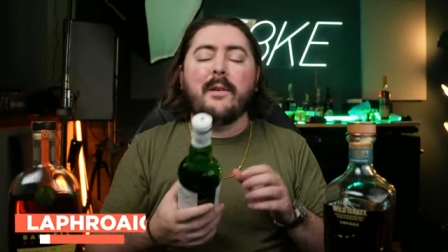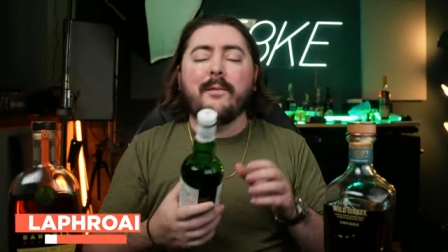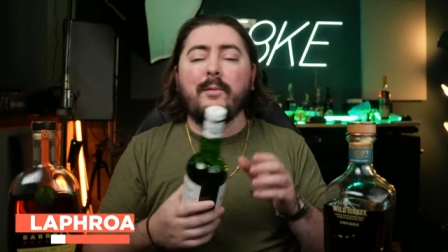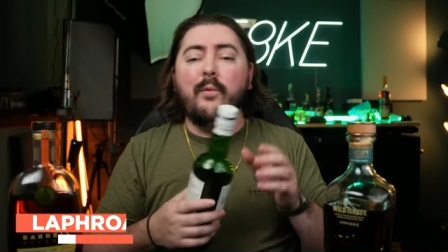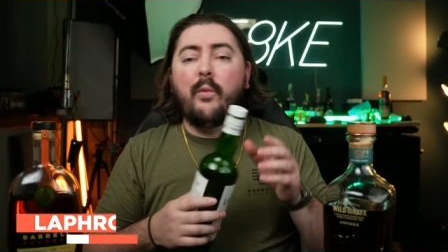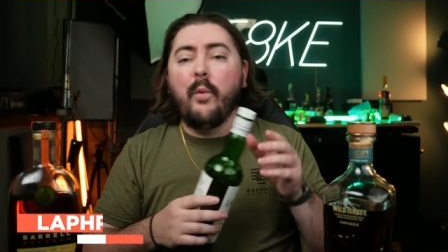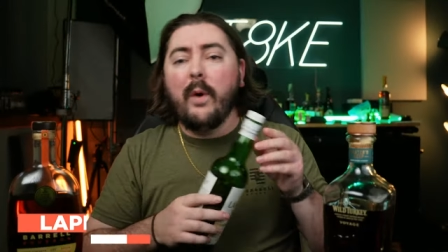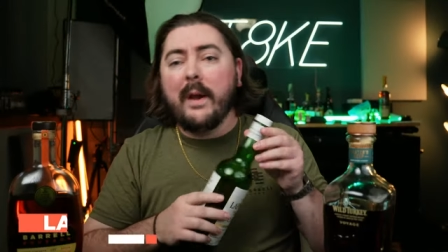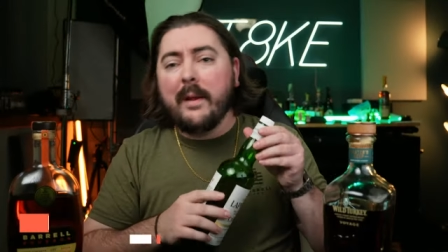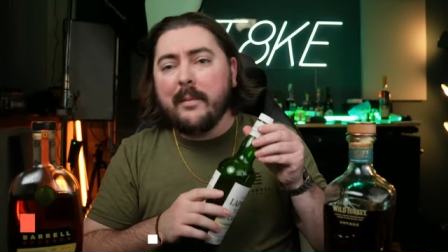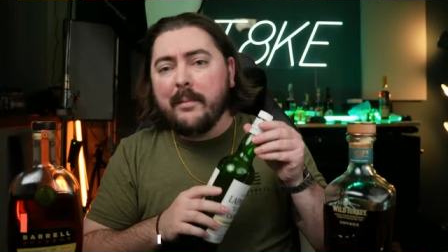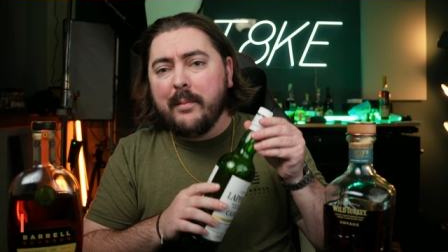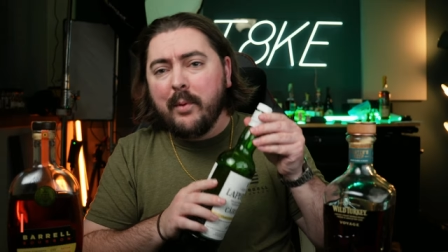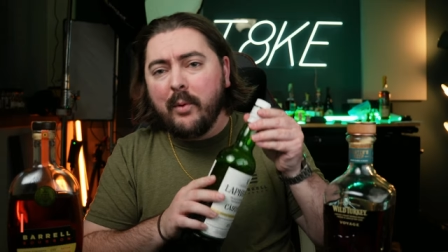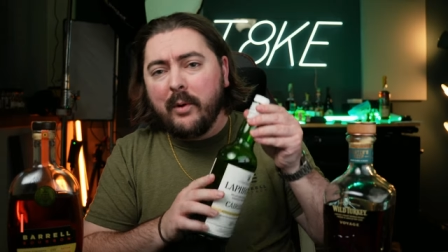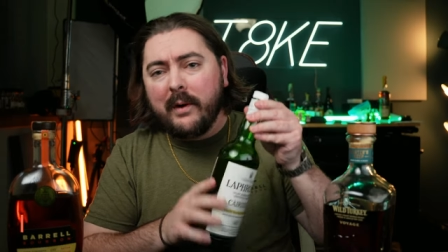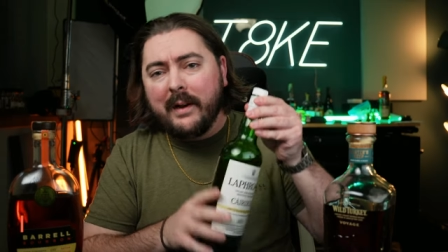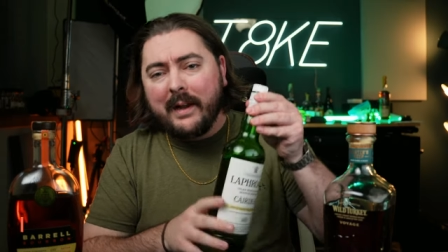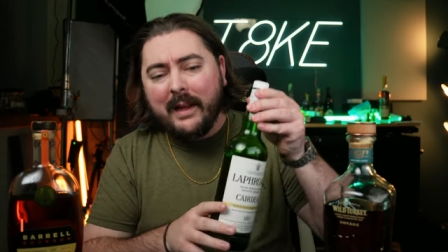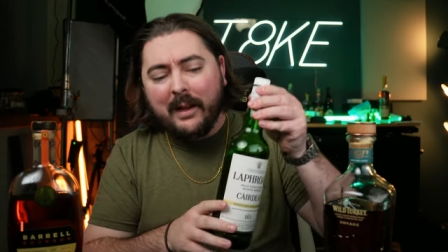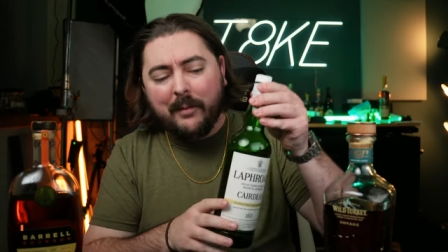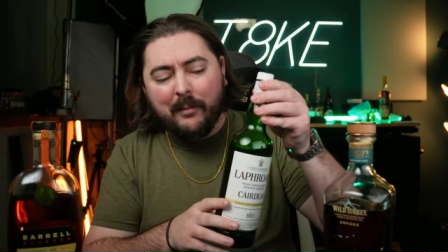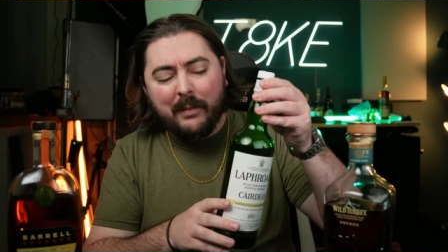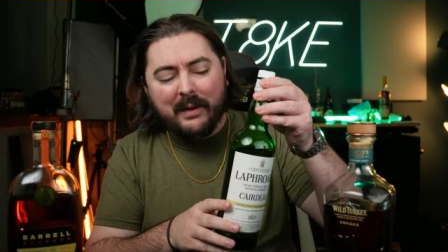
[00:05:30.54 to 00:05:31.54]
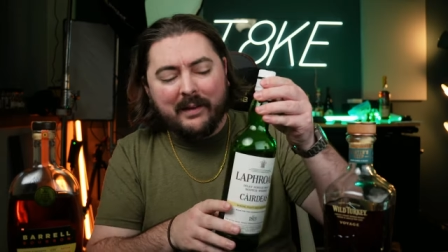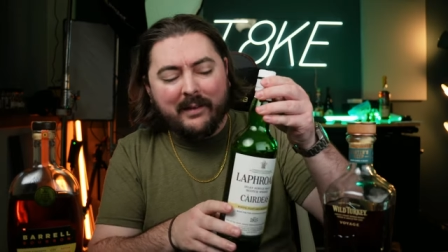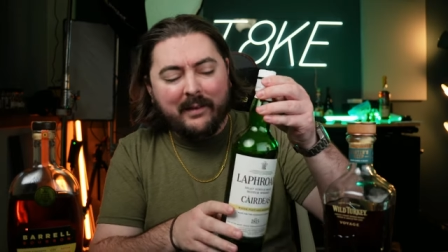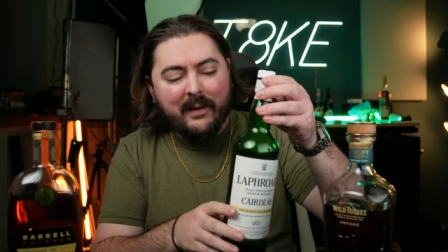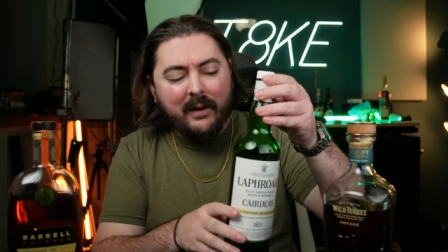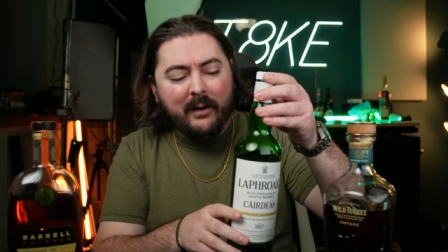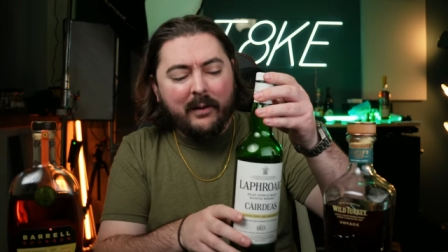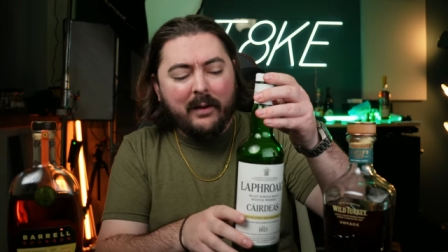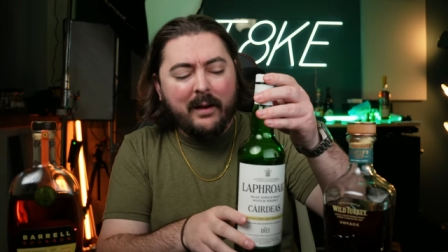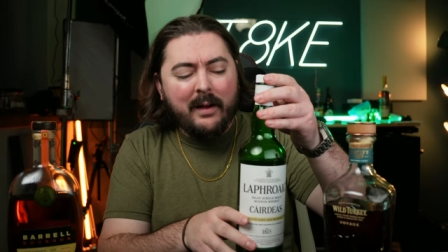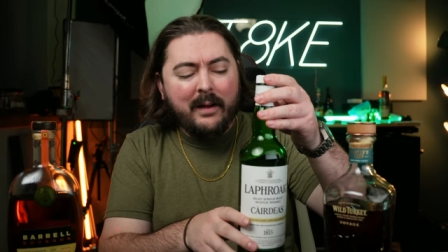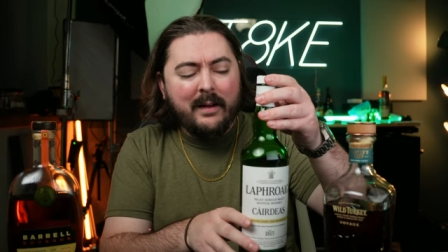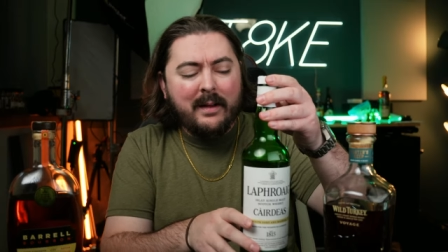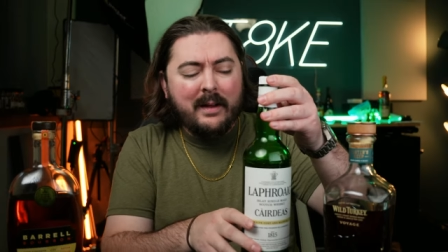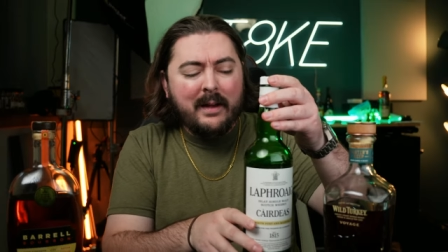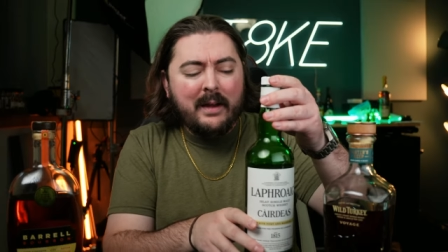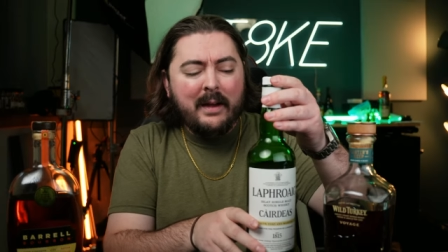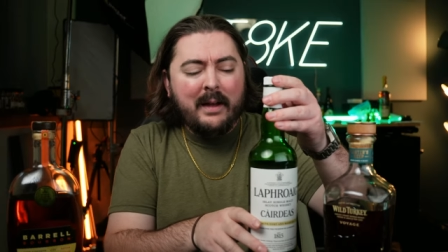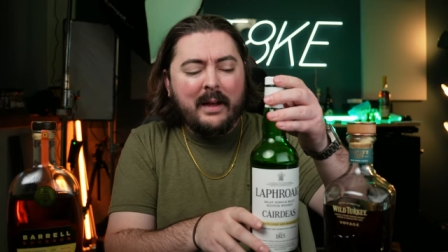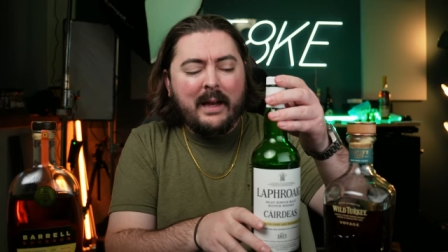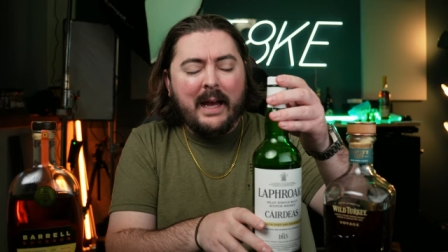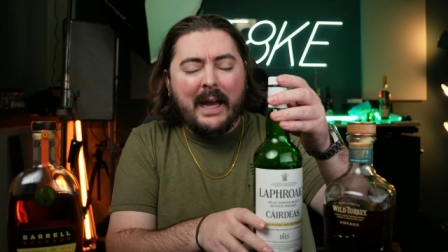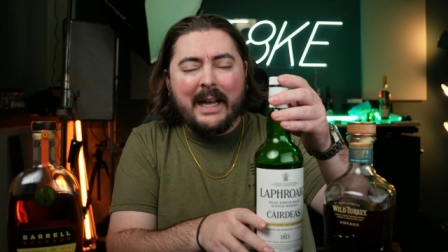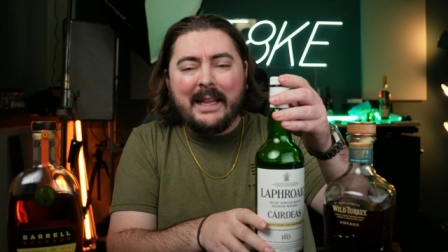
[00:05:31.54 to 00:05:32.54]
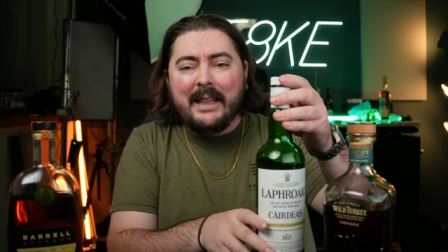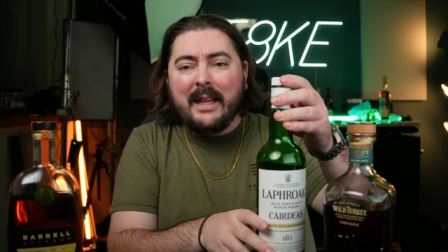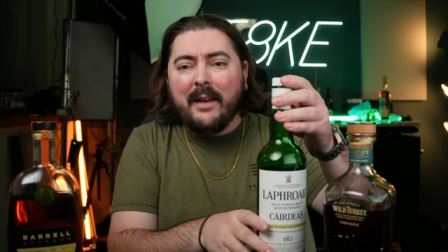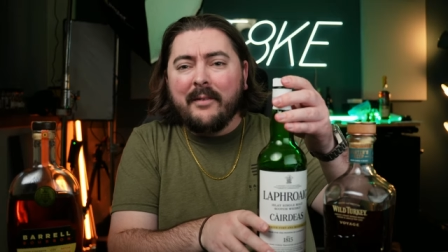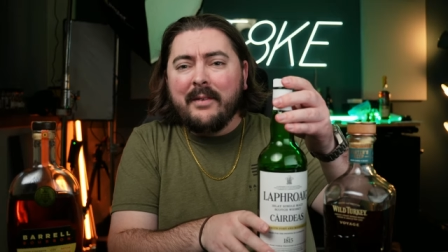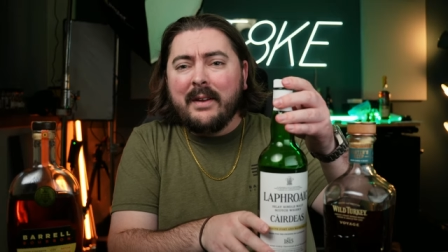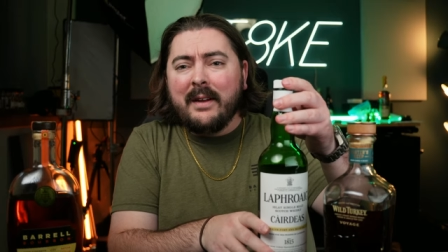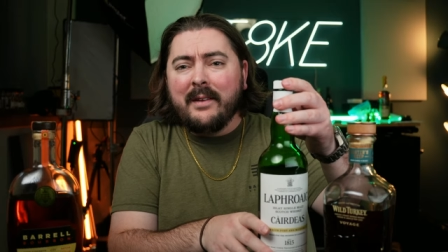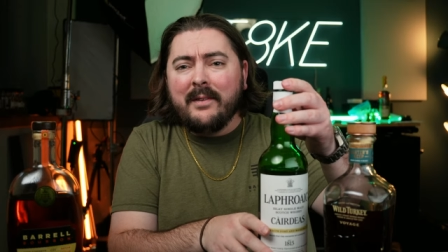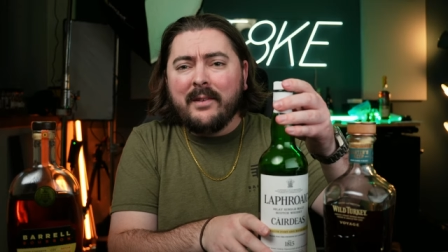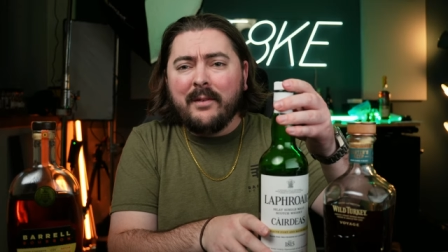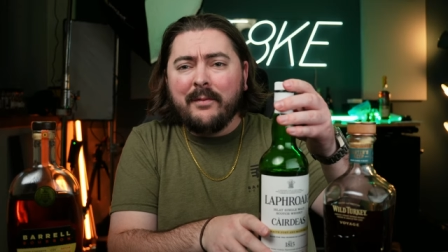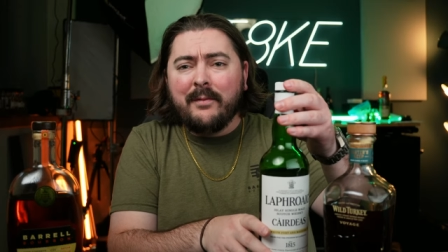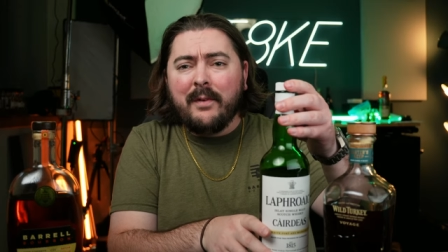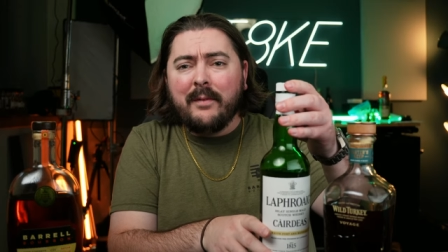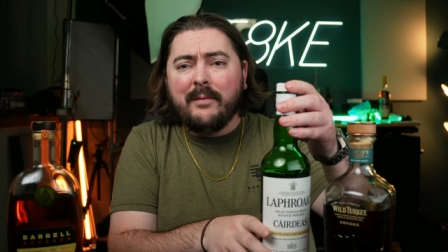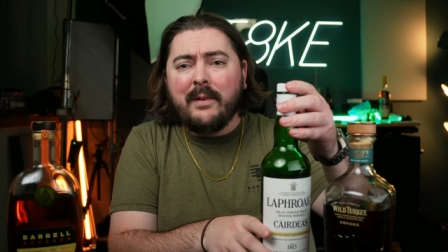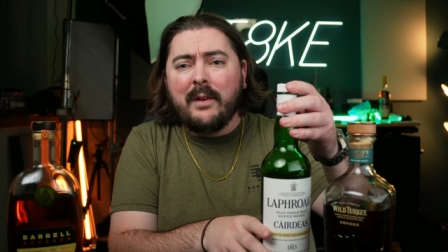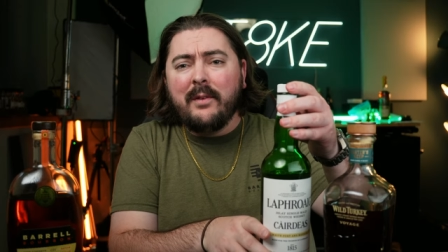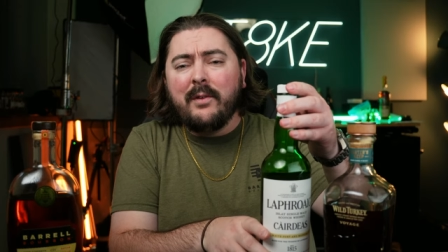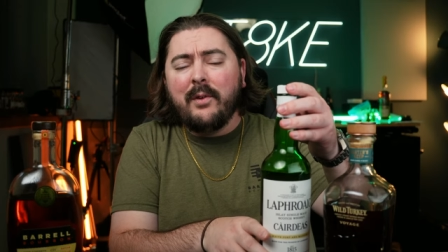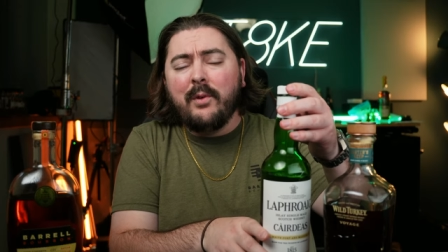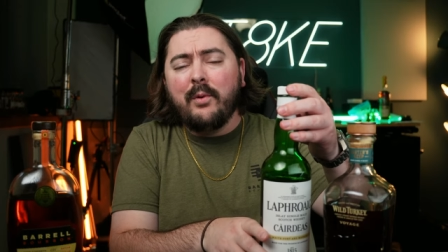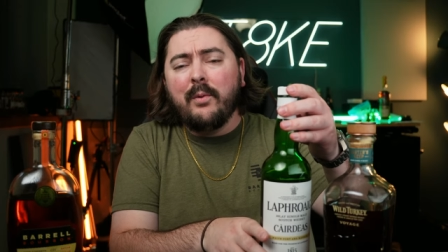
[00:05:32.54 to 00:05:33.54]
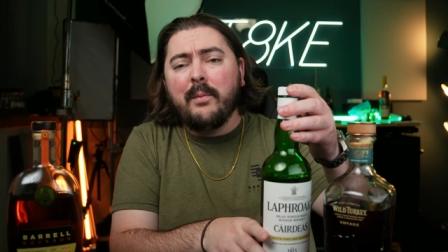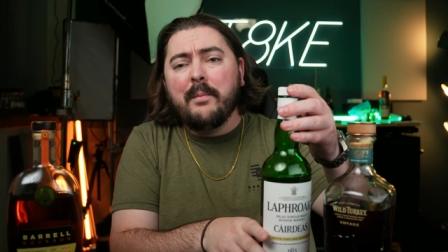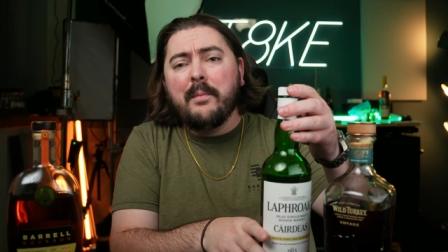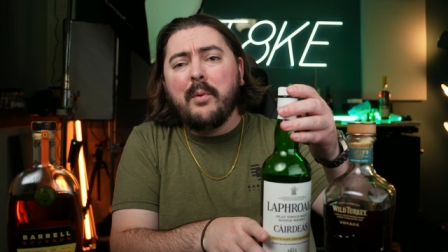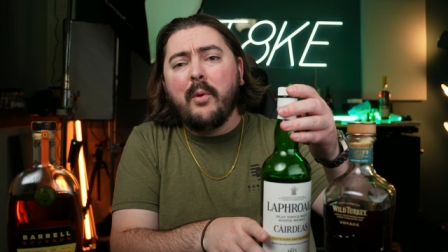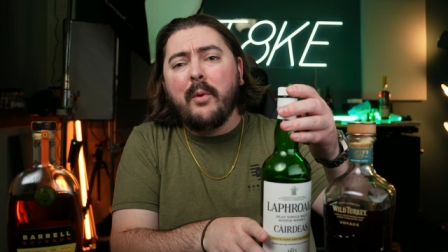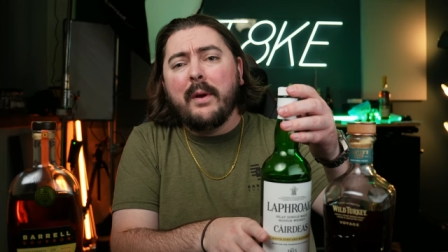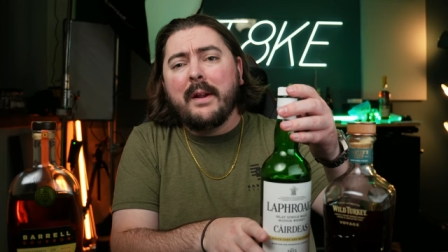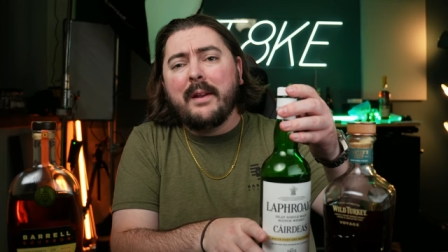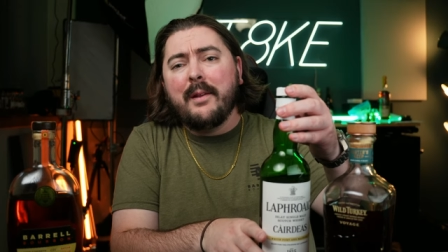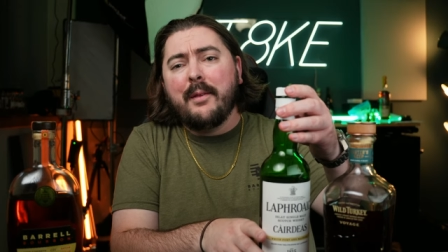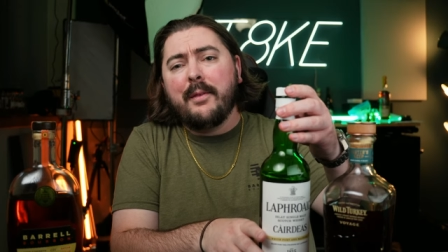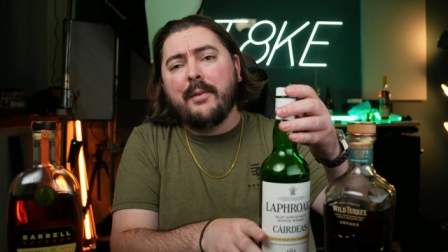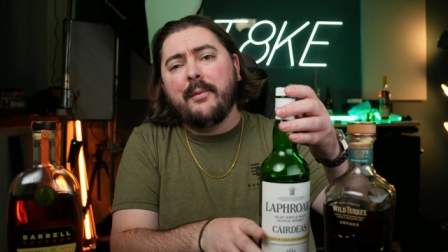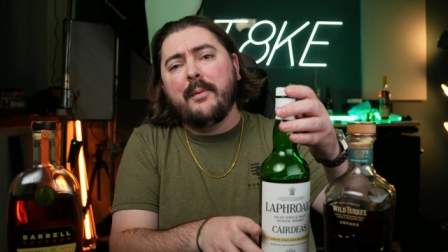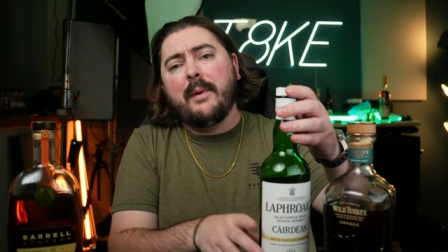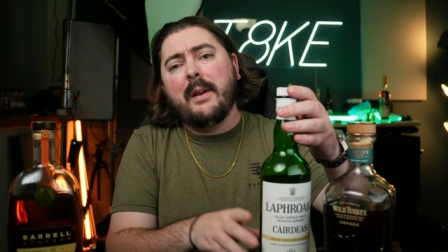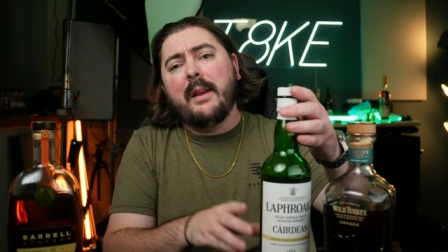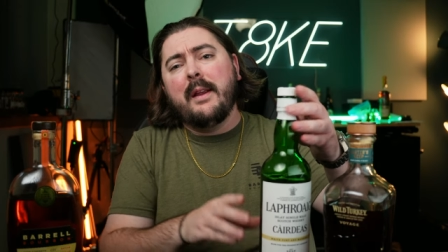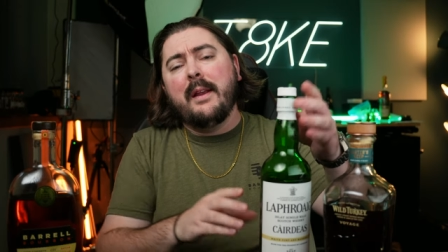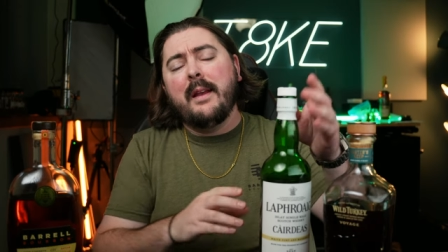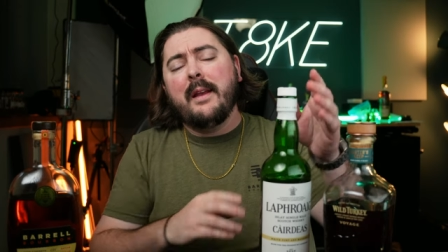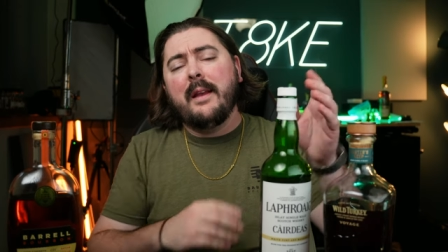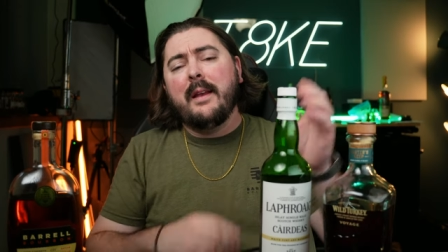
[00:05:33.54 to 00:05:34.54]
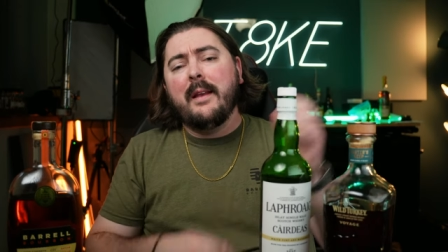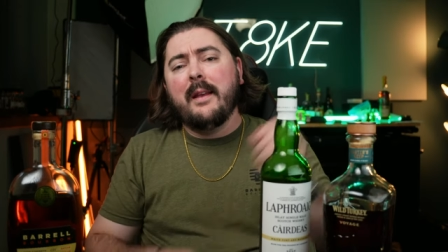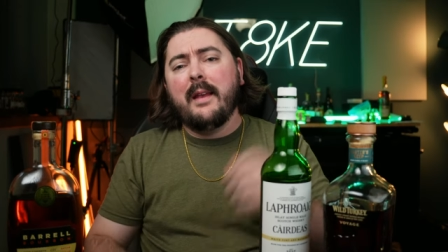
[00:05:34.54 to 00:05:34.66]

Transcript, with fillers: of white port and Madeira. I love it. It's at 52.3